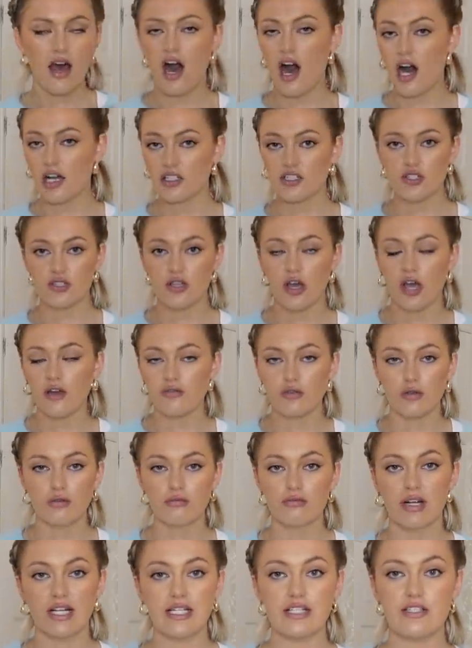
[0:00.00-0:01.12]
I just overall
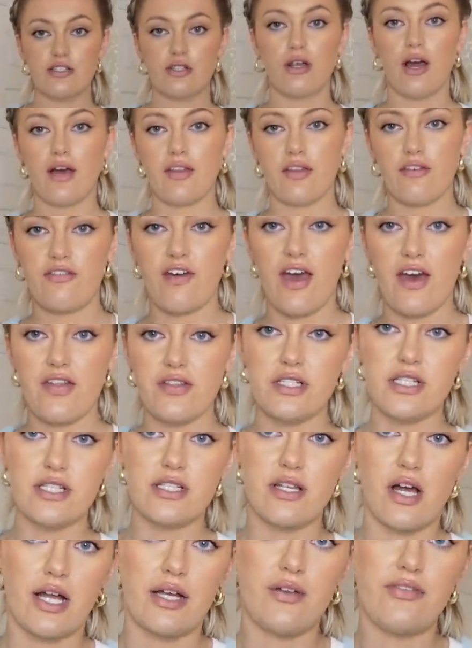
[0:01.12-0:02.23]
really do like the fit and the
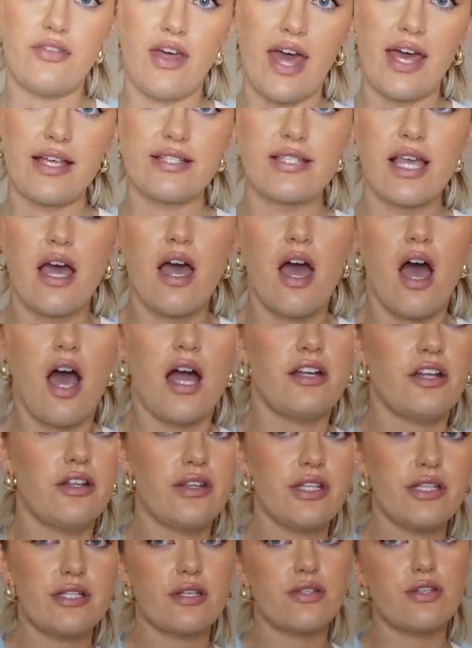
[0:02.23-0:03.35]
design of this. I know
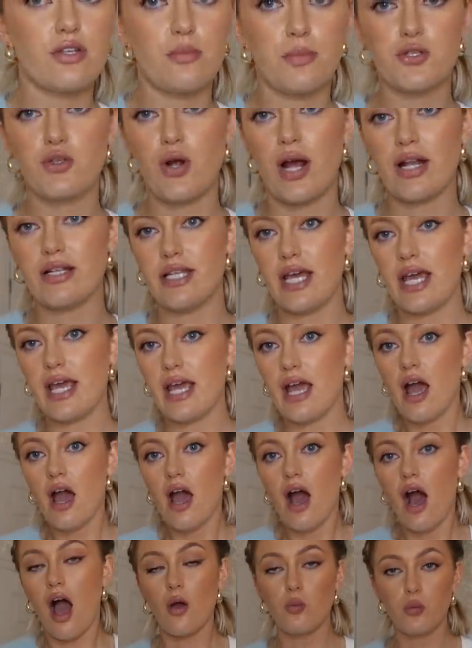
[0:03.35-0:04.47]
these are super trendy.
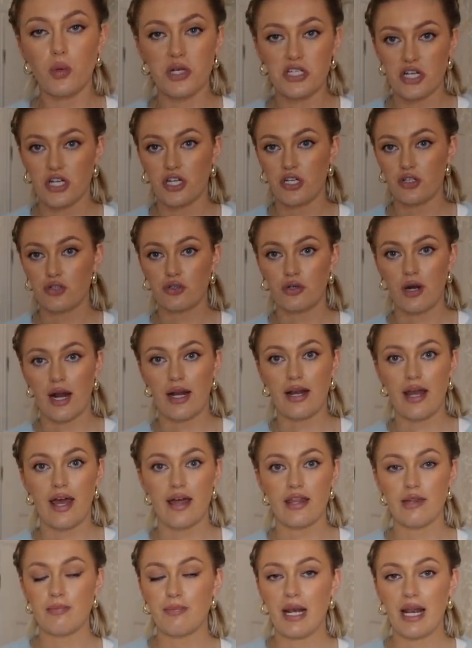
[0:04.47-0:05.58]
I wish I could
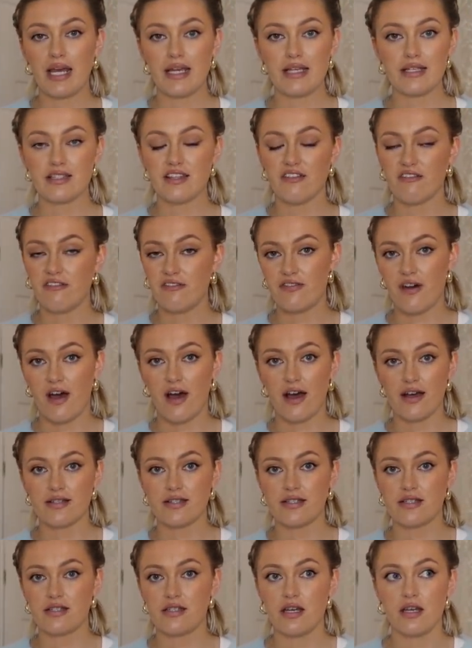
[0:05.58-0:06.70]
credit the place that
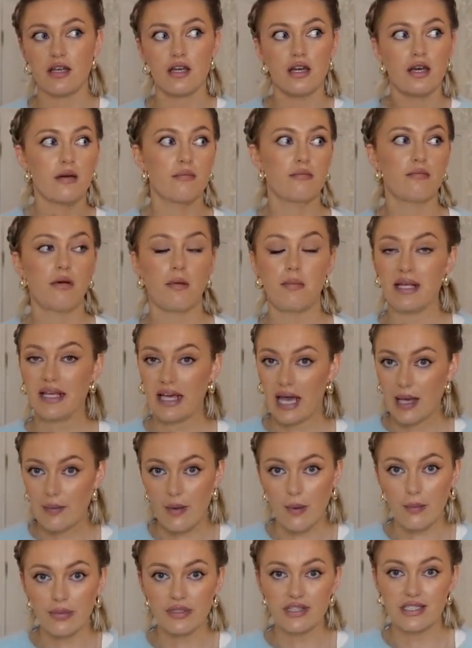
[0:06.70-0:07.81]
first probably came
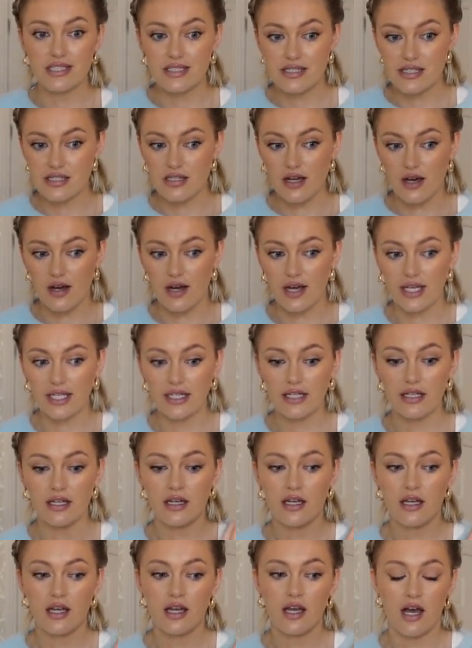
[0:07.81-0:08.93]
up with this design.
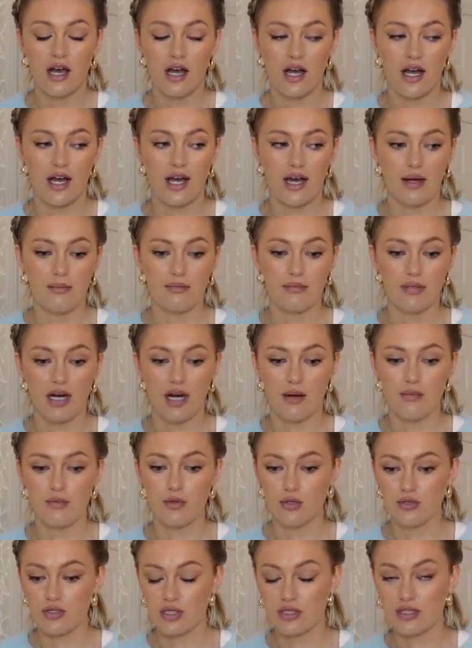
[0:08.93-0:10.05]
I'm
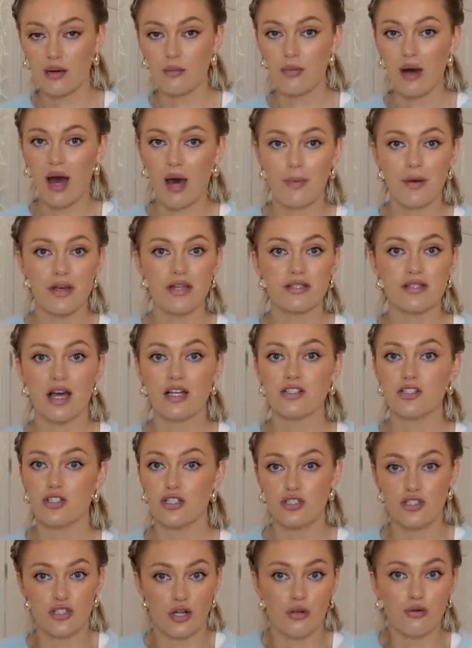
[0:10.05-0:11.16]
not doing that on purpose. I
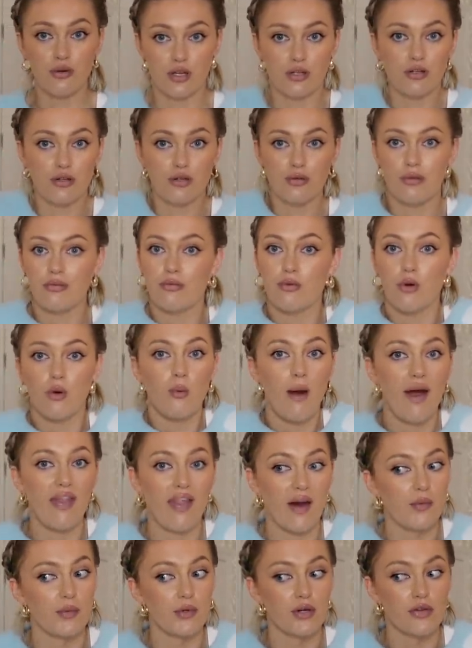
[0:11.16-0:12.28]
just don't know who or where
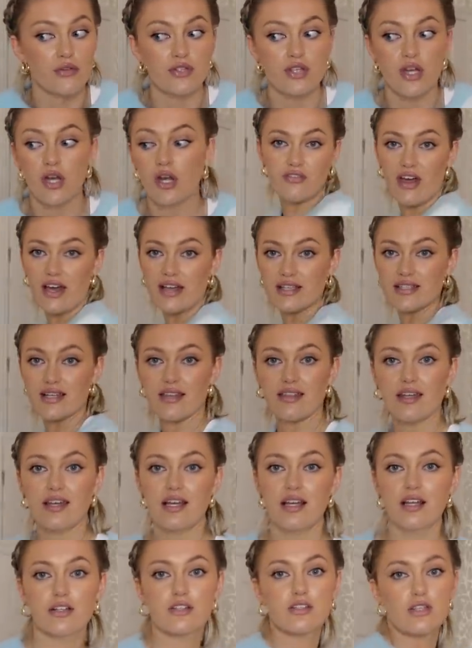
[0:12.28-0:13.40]
that was. Love this. I think
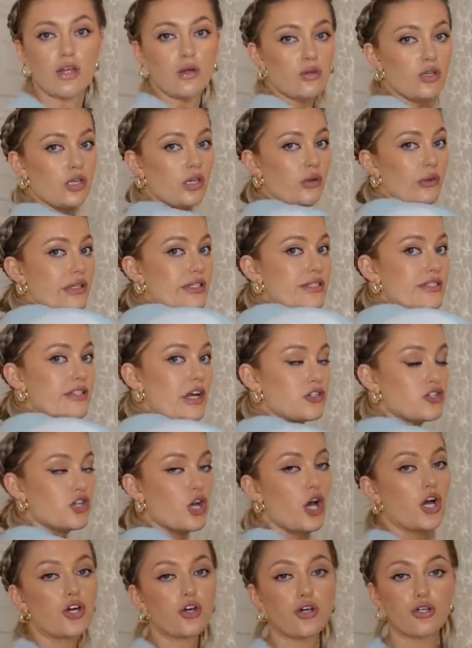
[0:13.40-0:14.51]
it looks so cute. It's such
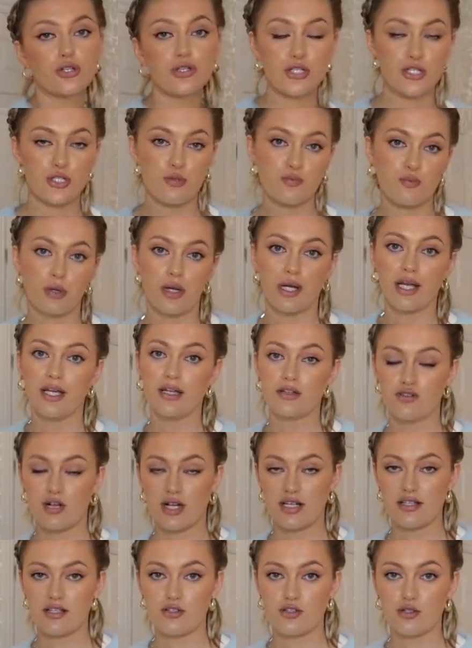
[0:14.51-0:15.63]
a good spring
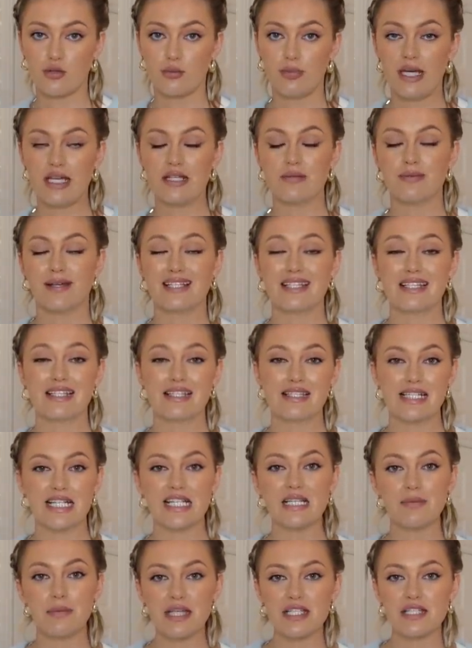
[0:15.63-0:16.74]
transitional piece because it's
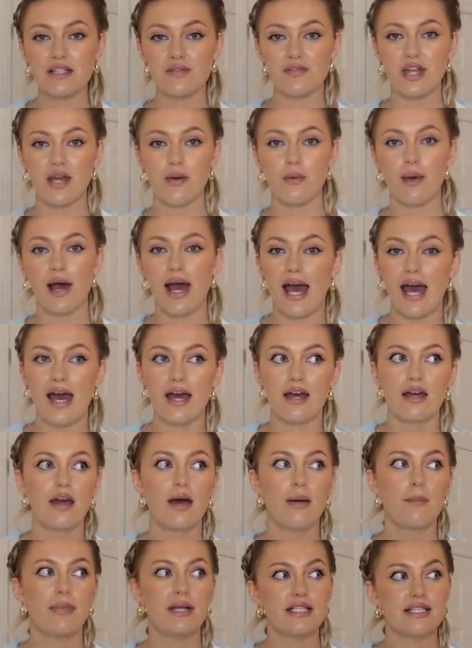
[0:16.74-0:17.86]
still a piece of knitwear,
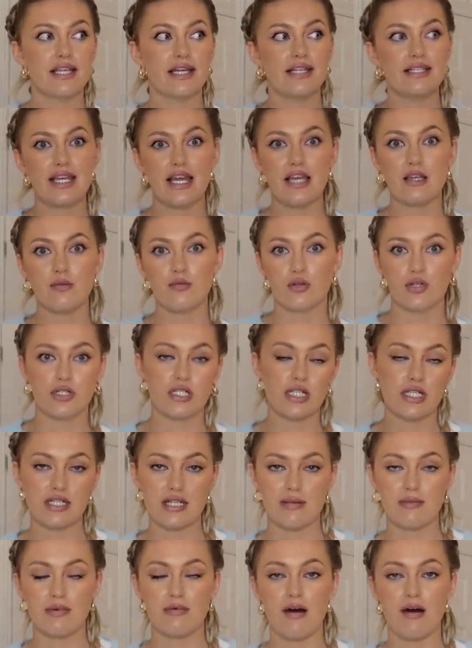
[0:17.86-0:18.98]
but it's going to take you more into the summer